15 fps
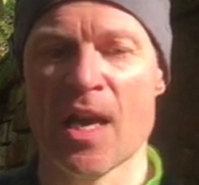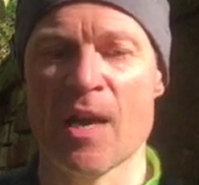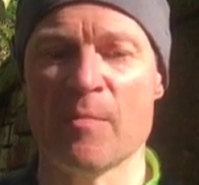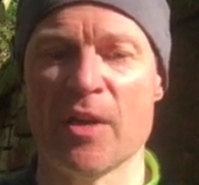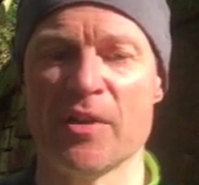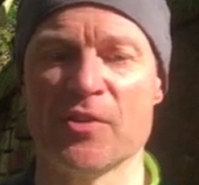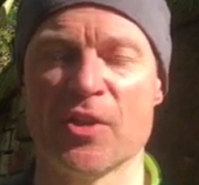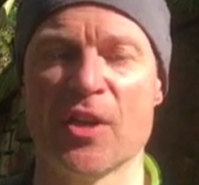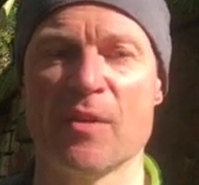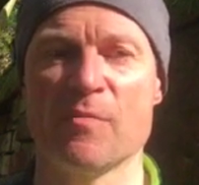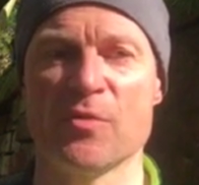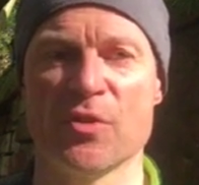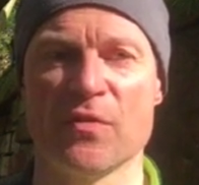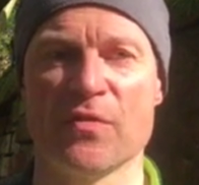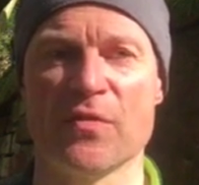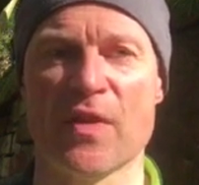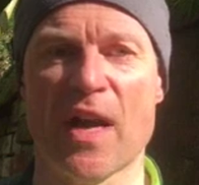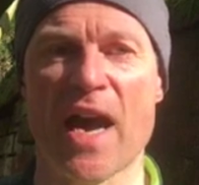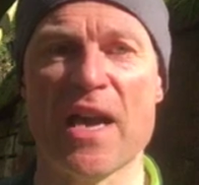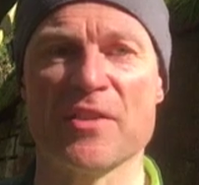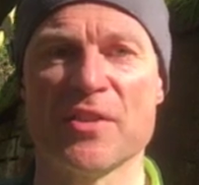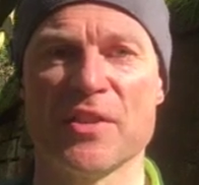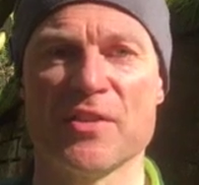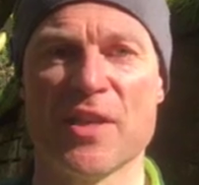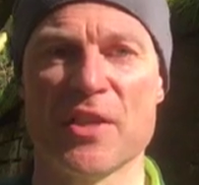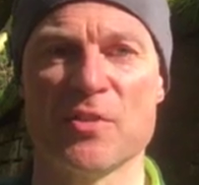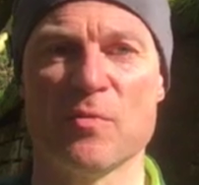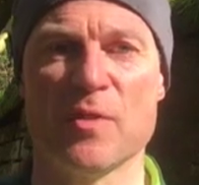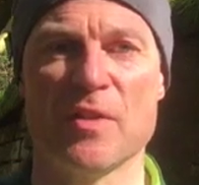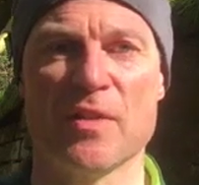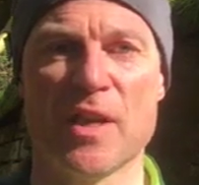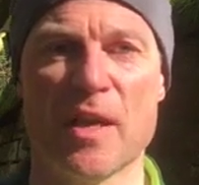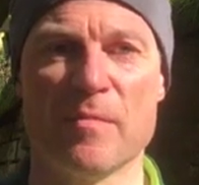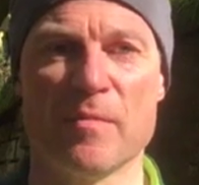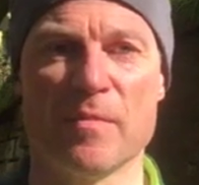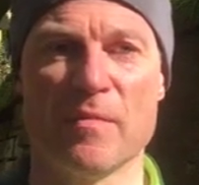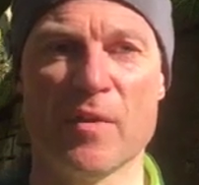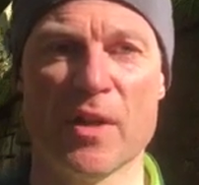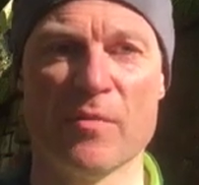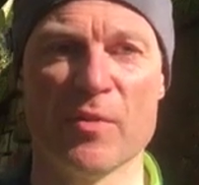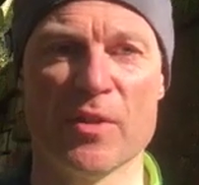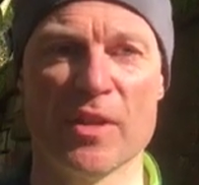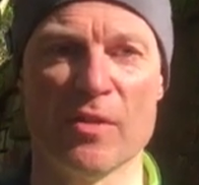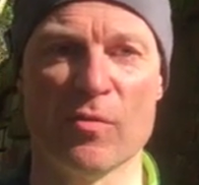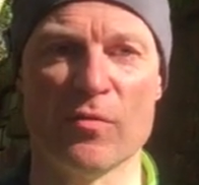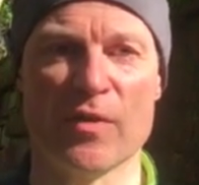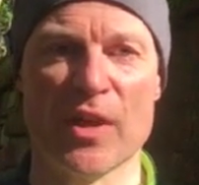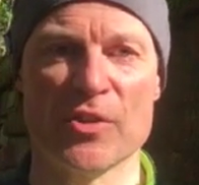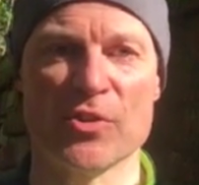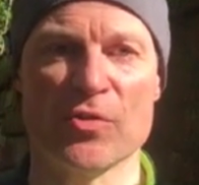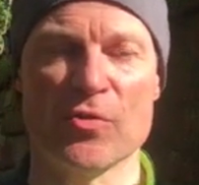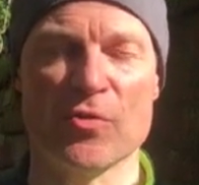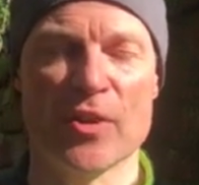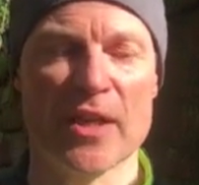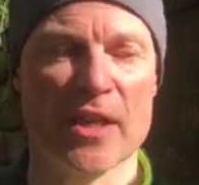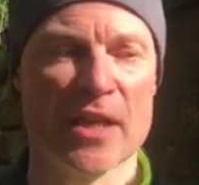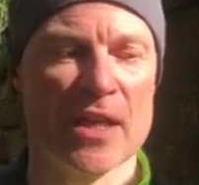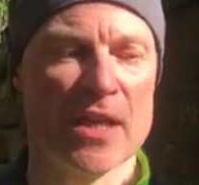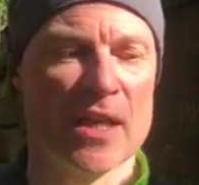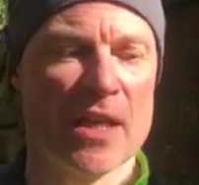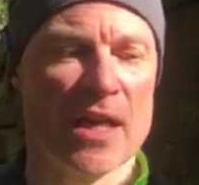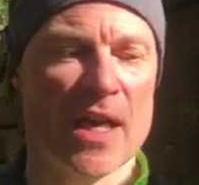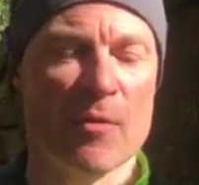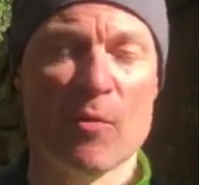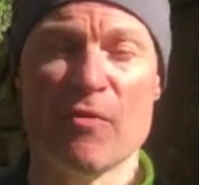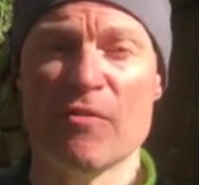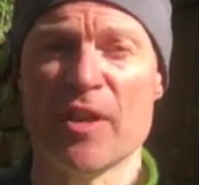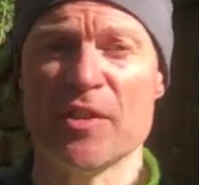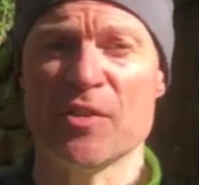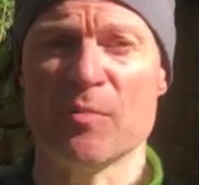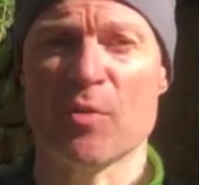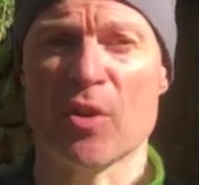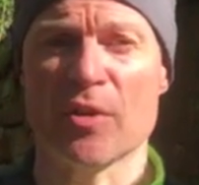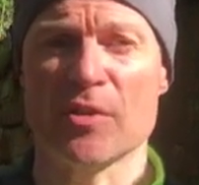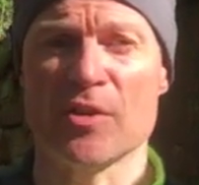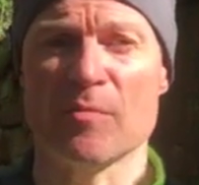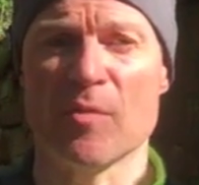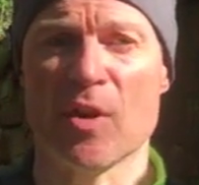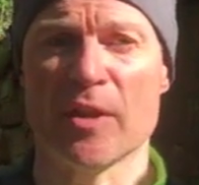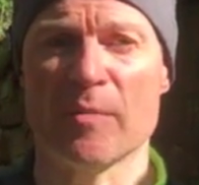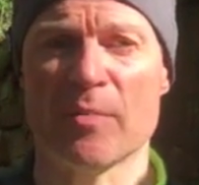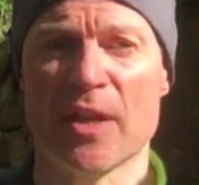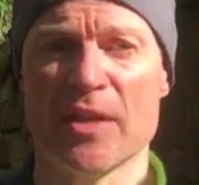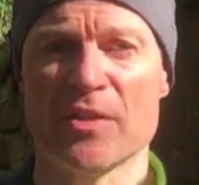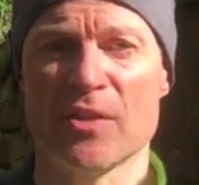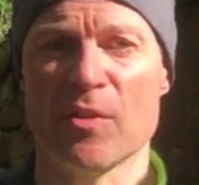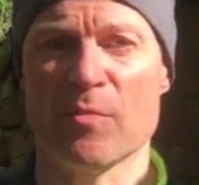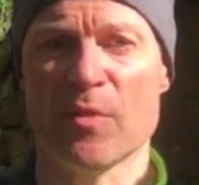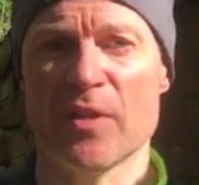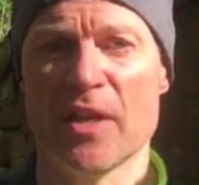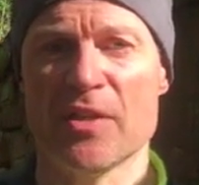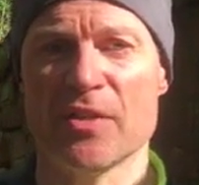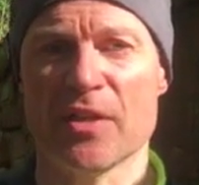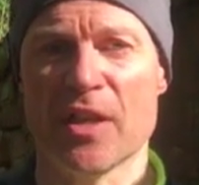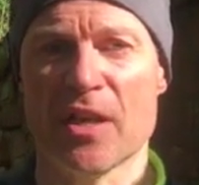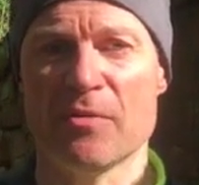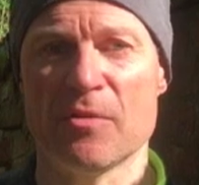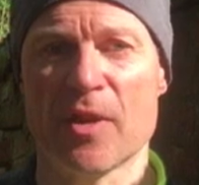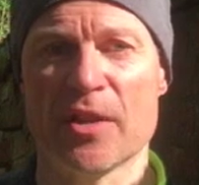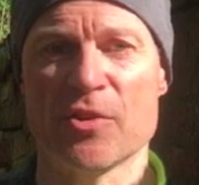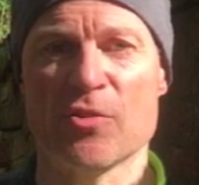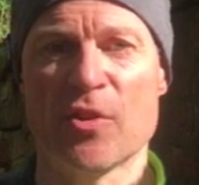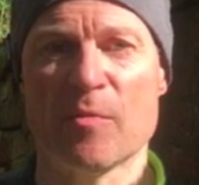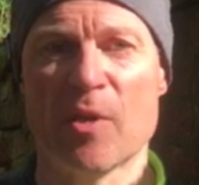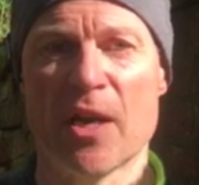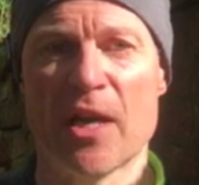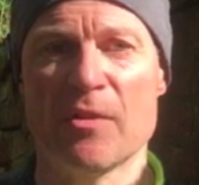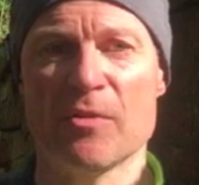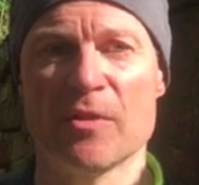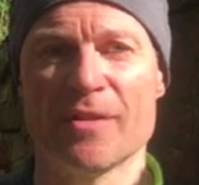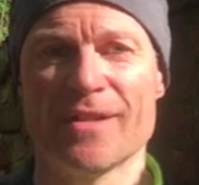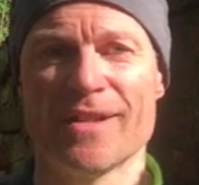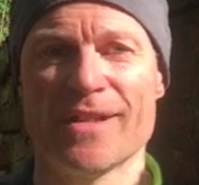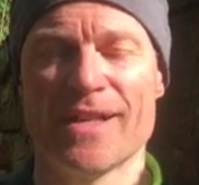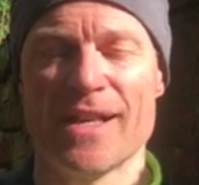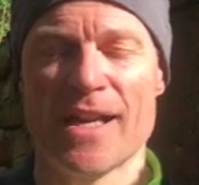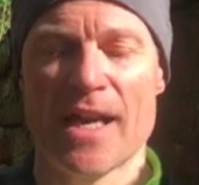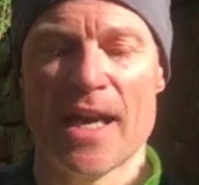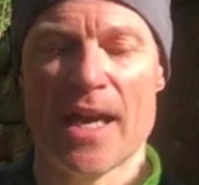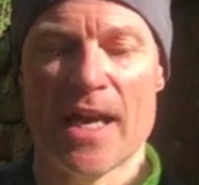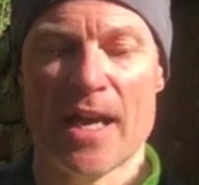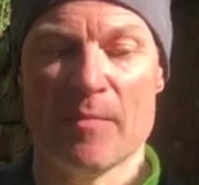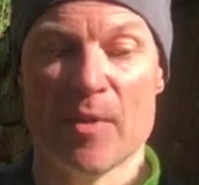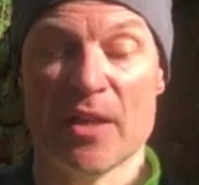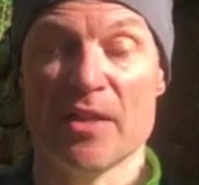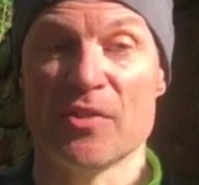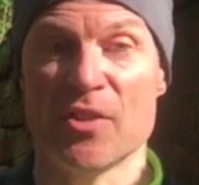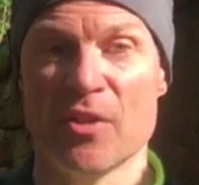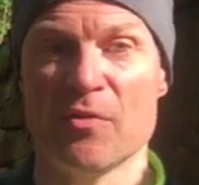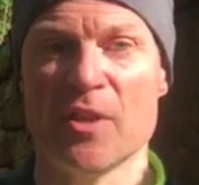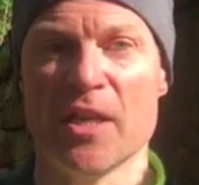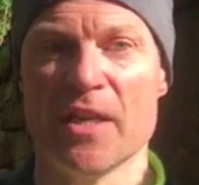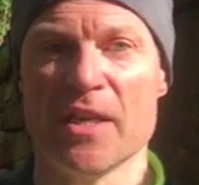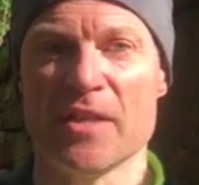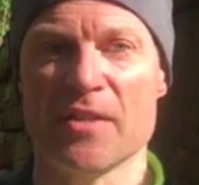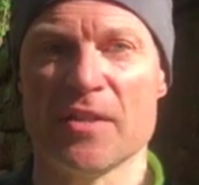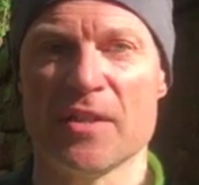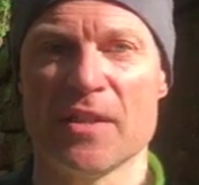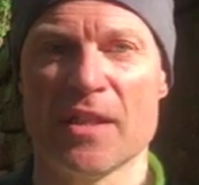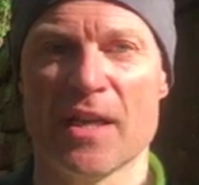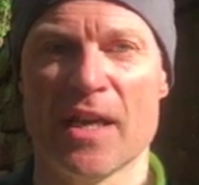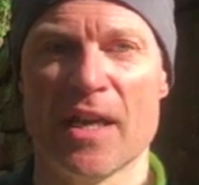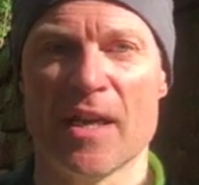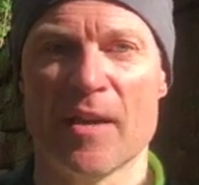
But in terms of our success with the all flash story, we released a product to the marketplace a couple of years ago, Extreme IO, and in 2 years,